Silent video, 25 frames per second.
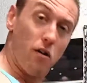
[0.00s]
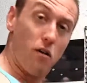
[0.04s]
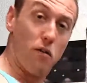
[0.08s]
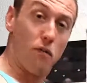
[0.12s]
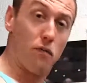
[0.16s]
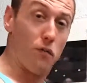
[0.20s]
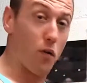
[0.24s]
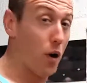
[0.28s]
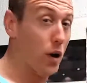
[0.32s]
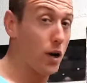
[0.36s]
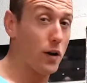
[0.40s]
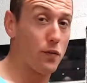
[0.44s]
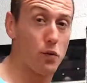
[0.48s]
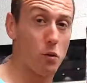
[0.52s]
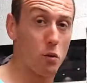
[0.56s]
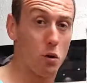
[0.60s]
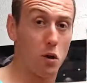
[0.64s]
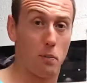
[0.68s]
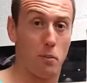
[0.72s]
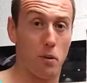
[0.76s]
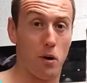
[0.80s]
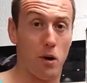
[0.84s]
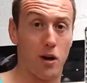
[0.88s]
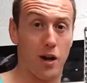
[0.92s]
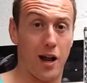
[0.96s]
Fine if you
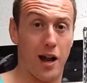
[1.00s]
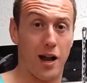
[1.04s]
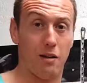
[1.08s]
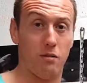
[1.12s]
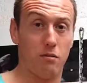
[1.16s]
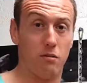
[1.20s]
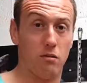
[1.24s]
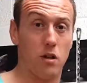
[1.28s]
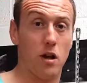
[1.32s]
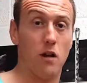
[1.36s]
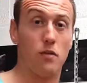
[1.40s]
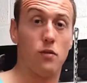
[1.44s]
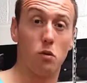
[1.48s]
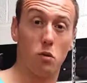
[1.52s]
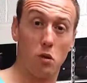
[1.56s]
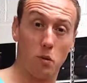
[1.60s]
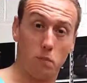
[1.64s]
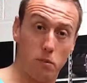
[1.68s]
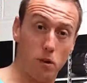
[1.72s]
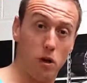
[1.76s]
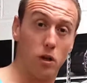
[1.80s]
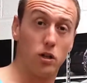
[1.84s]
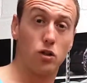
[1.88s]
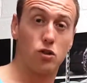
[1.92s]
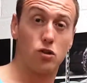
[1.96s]
want to burn out, if you want
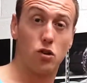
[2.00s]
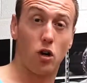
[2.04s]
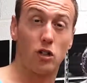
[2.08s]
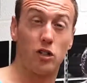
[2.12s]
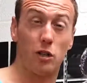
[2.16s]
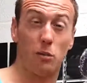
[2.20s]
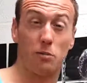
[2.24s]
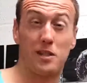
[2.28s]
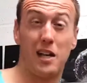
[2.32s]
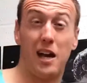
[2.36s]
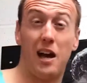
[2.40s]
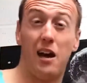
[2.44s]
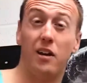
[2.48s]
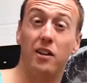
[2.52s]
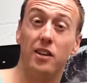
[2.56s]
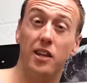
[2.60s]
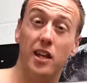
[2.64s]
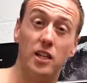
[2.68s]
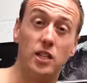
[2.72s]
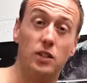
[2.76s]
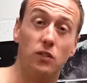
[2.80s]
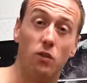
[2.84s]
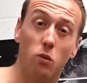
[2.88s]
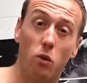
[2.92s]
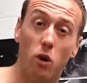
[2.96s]
to burn the triceps out at the
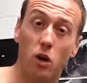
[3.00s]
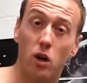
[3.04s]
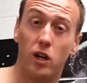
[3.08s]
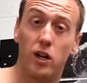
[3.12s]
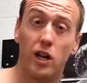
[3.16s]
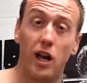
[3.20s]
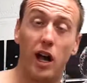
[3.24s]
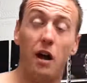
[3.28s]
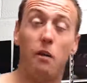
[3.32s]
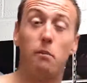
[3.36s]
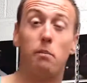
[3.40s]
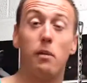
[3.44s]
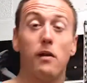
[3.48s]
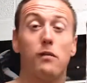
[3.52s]
end of the workout,